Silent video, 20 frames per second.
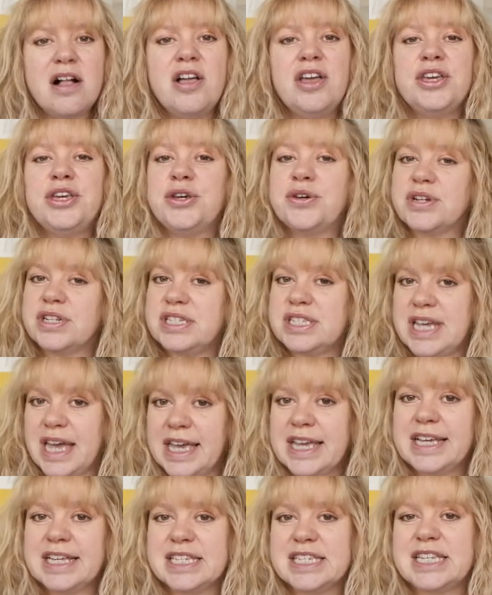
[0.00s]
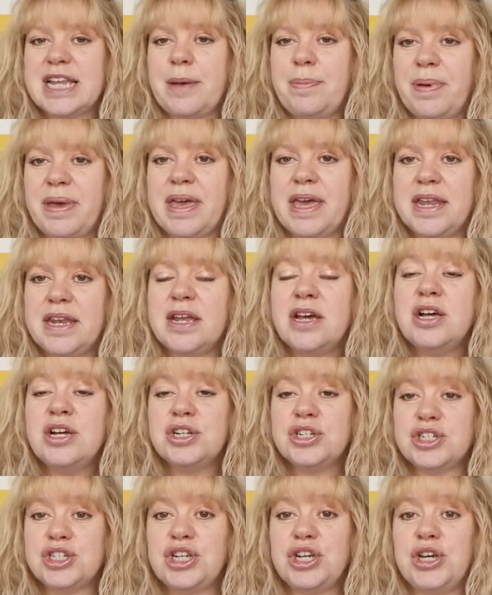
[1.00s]
you can take a step in
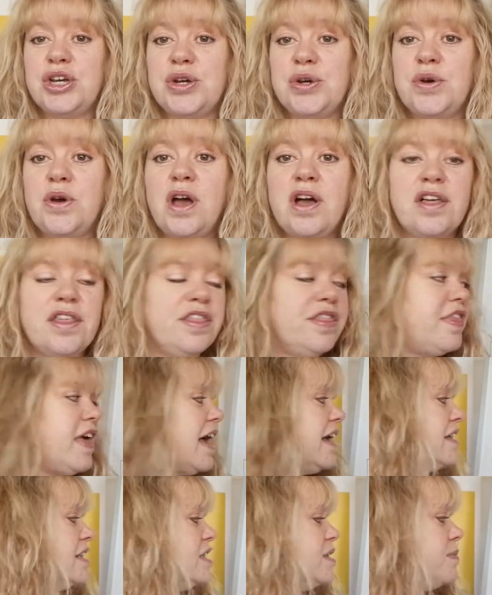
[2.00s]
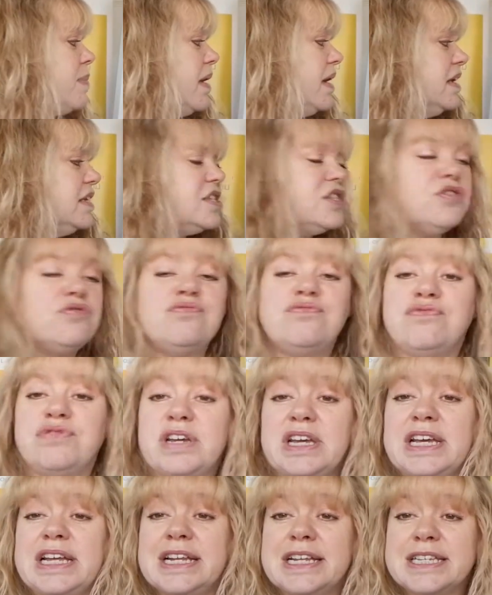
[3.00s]
to that space, the
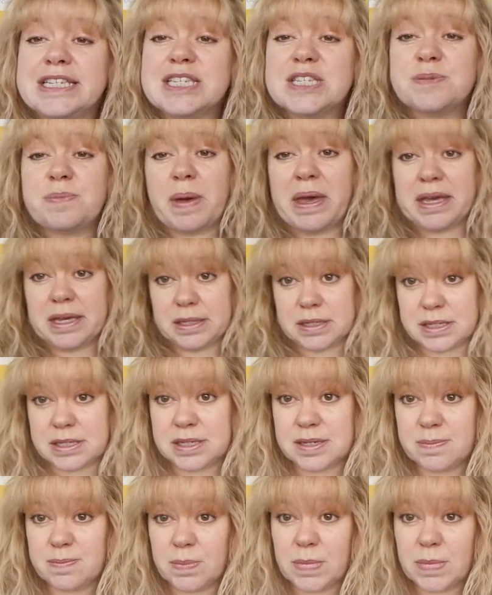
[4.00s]
realist space,